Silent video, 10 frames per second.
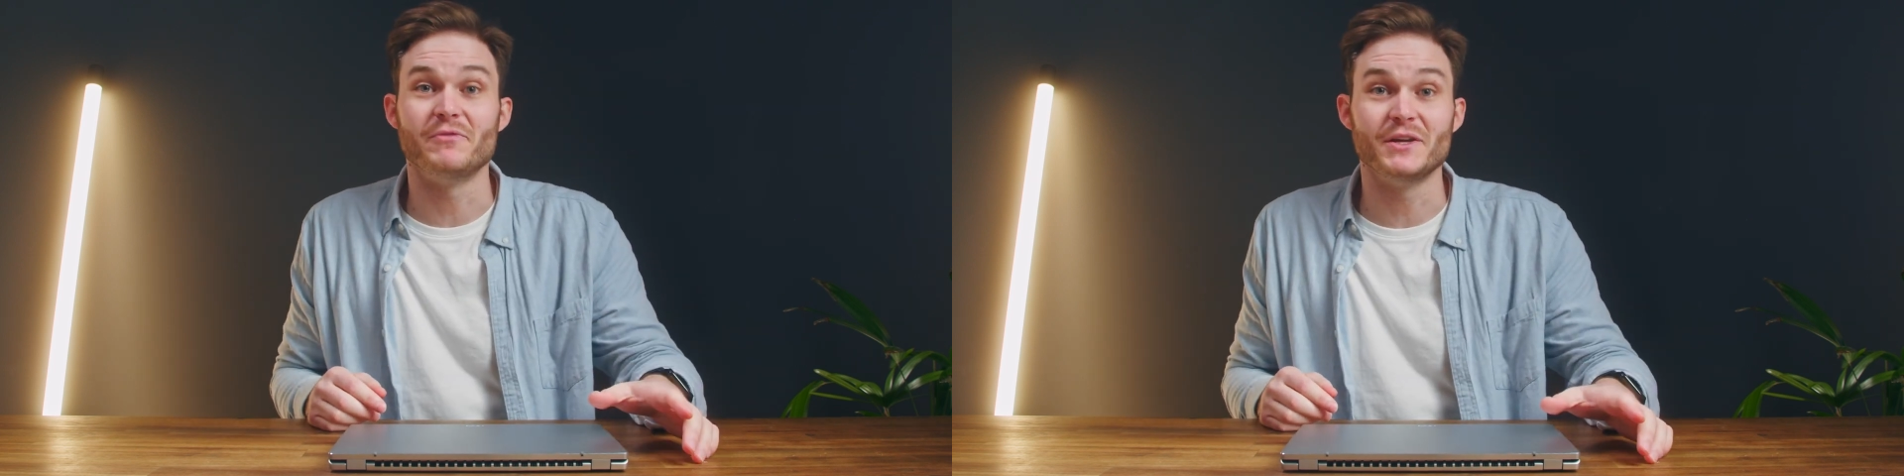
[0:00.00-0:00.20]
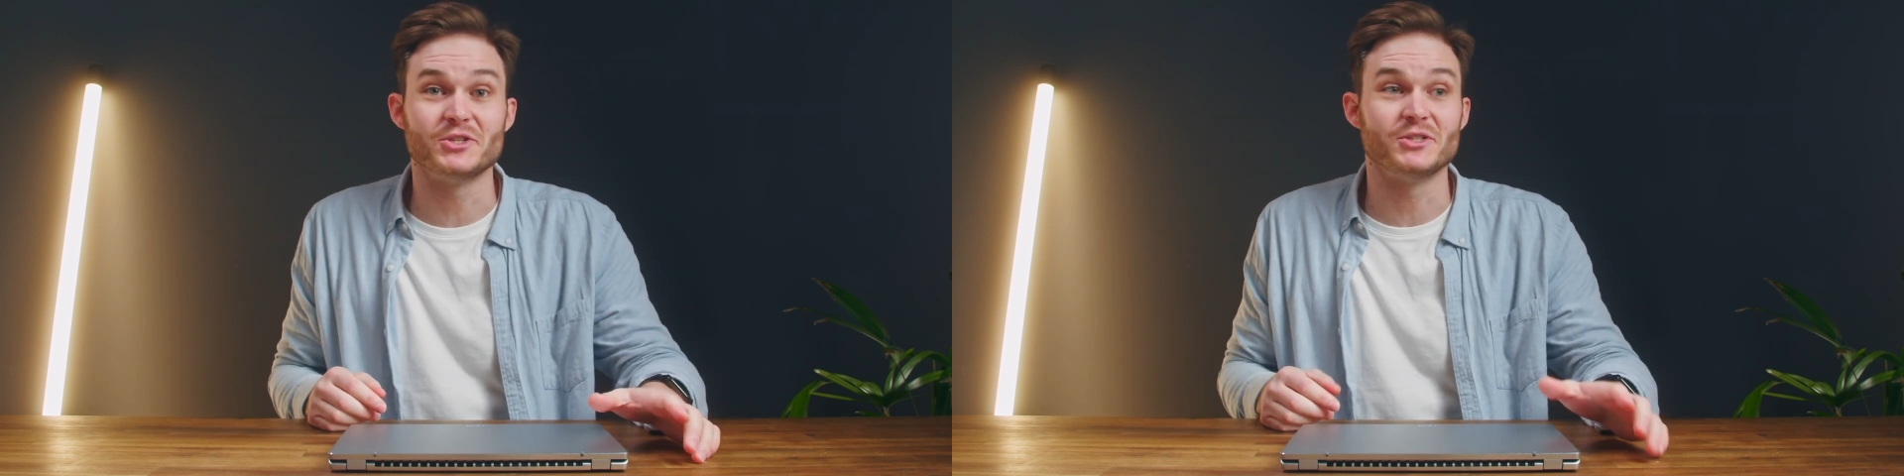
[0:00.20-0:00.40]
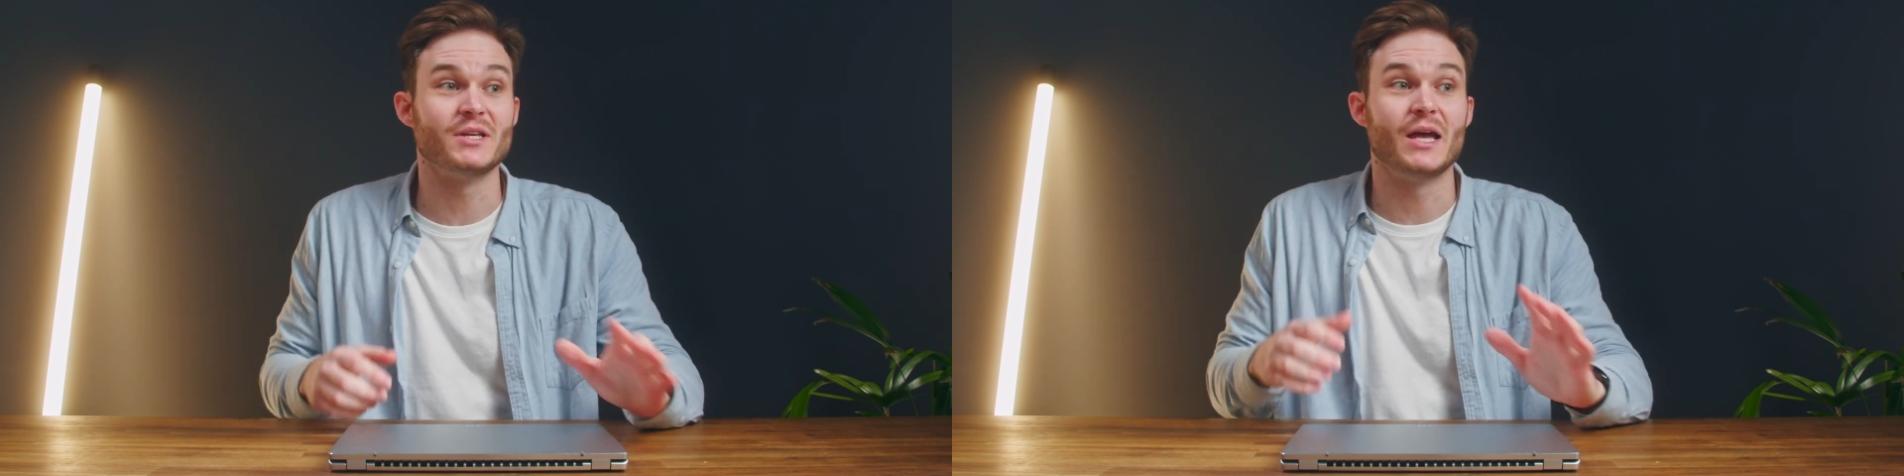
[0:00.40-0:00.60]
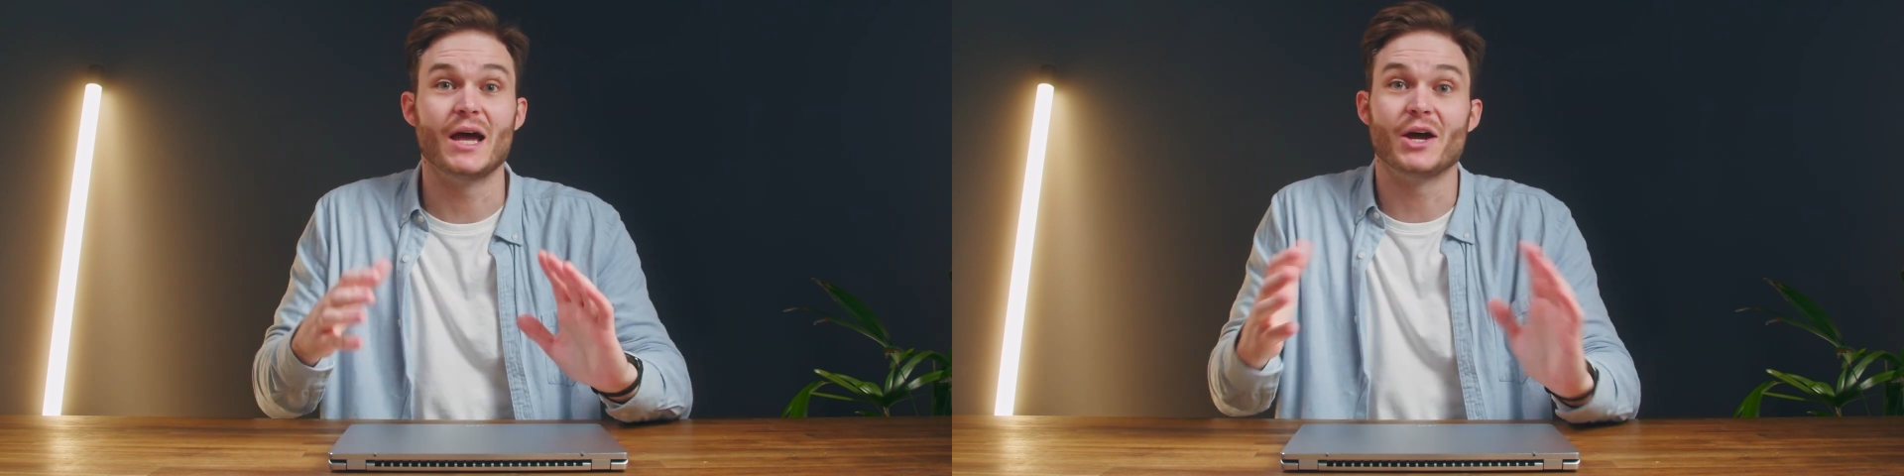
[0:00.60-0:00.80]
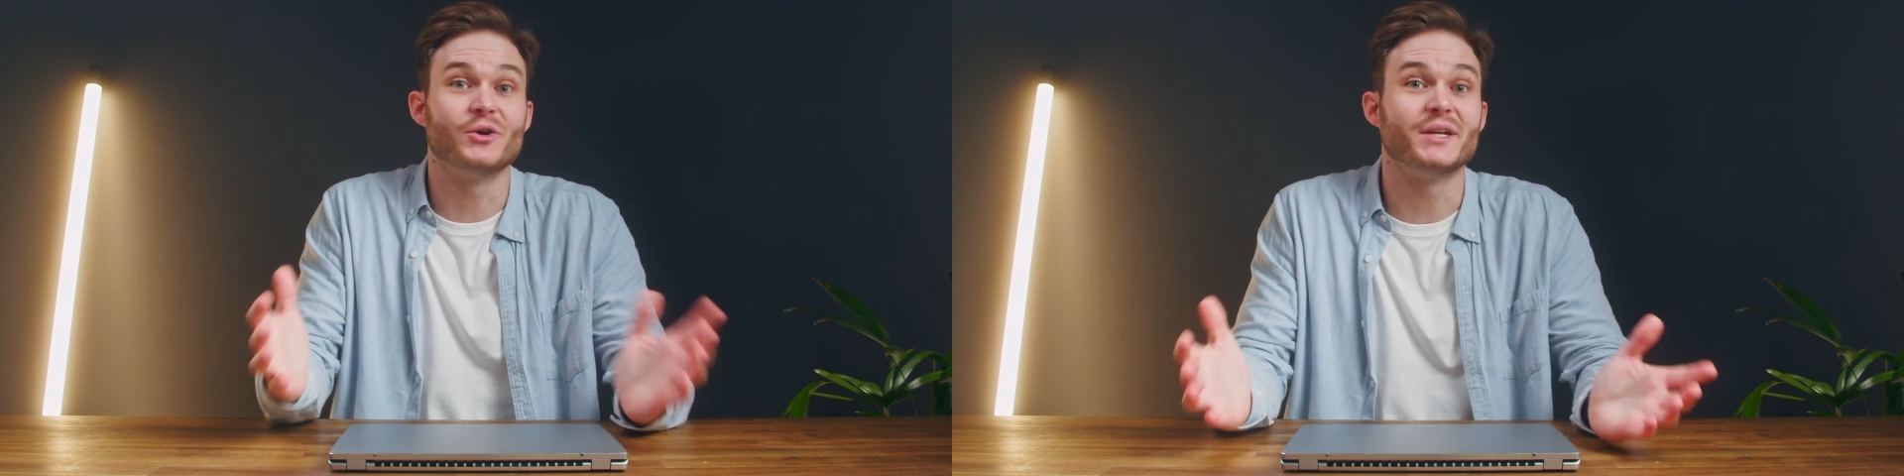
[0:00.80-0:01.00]
features
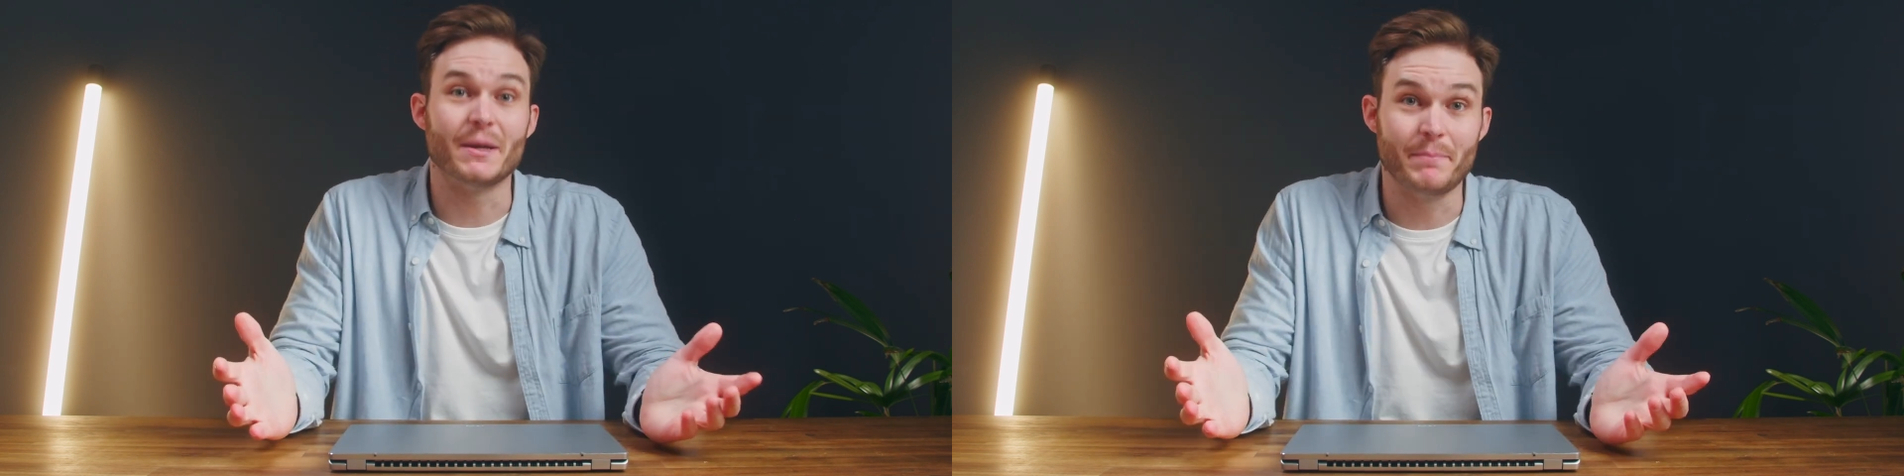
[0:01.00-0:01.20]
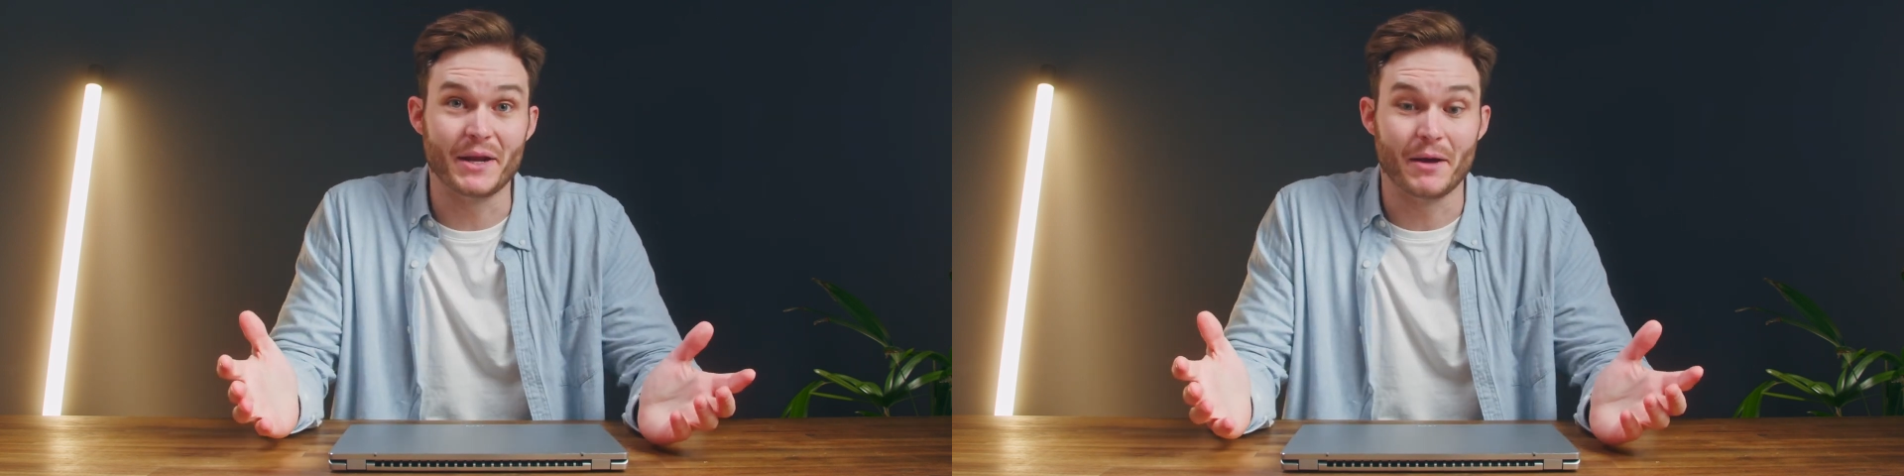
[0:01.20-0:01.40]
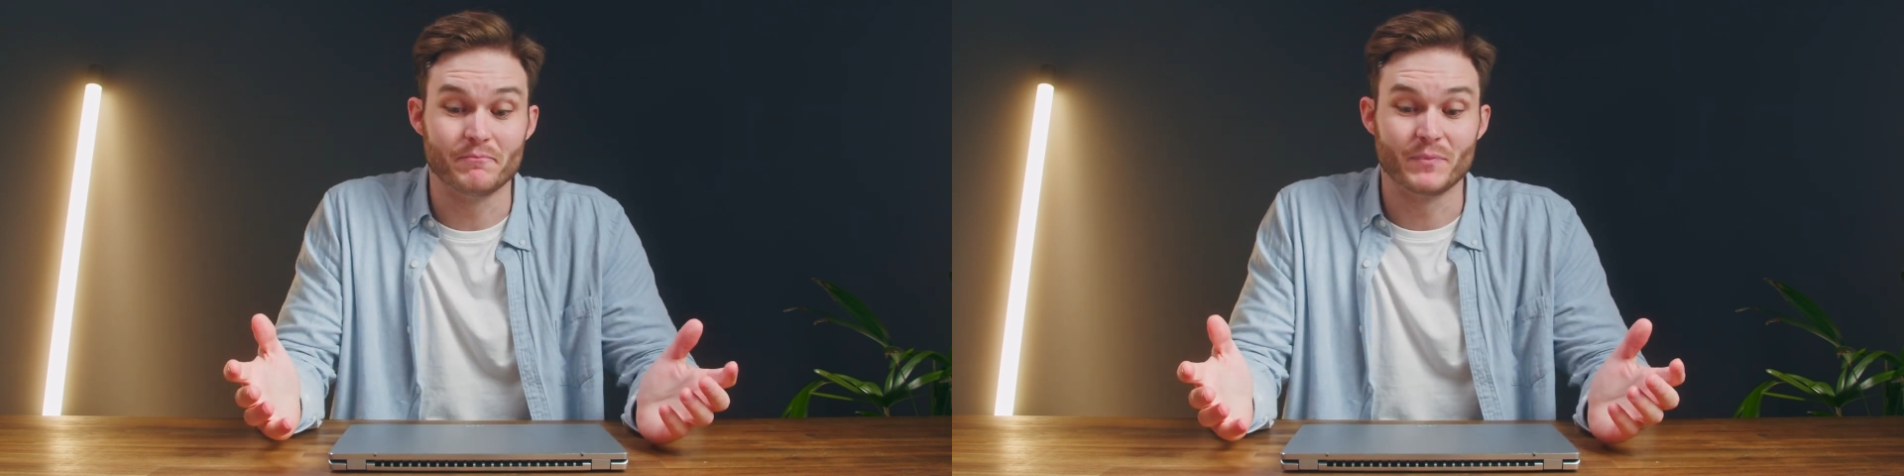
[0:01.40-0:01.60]
are gonna get better.